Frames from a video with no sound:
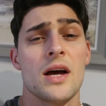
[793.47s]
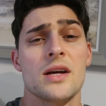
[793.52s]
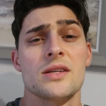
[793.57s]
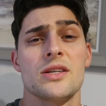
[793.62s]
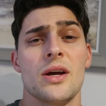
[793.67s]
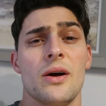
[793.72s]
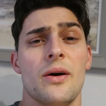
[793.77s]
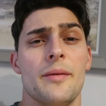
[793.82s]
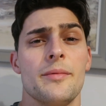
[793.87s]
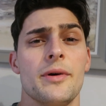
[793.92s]

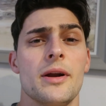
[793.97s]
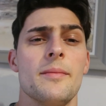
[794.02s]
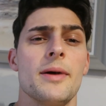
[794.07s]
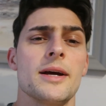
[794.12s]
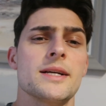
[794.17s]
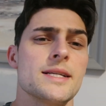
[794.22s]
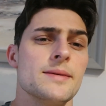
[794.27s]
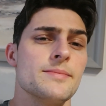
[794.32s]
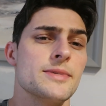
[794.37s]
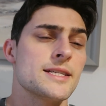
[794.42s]
So I'm gonna
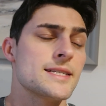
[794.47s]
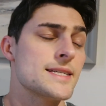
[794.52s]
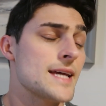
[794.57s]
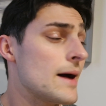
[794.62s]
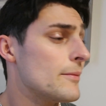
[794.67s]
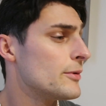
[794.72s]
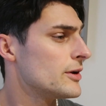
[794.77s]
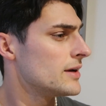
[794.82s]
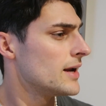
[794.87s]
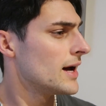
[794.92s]
make some
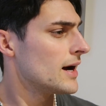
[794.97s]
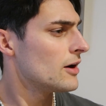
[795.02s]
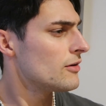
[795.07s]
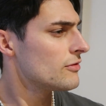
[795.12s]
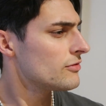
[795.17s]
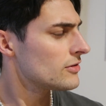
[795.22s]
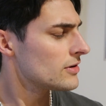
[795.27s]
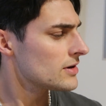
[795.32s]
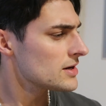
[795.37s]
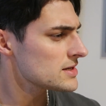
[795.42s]
salmon now
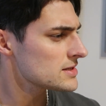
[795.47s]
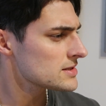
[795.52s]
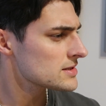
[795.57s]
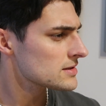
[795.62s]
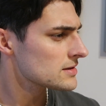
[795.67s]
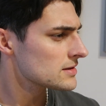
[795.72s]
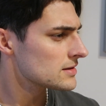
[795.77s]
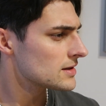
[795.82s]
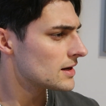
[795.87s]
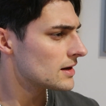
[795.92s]
for us,
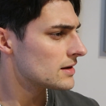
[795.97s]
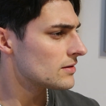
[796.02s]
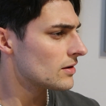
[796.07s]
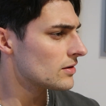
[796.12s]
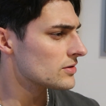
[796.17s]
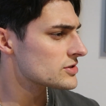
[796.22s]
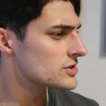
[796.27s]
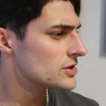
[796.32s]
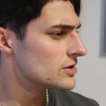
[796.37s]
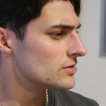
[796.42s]

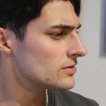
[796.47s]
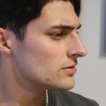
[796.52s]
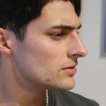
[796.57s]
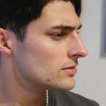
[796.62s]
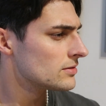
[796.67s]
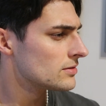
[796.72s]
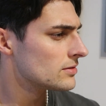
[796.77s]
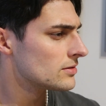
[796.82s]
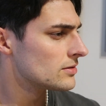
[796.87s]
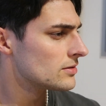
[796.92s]
or soon.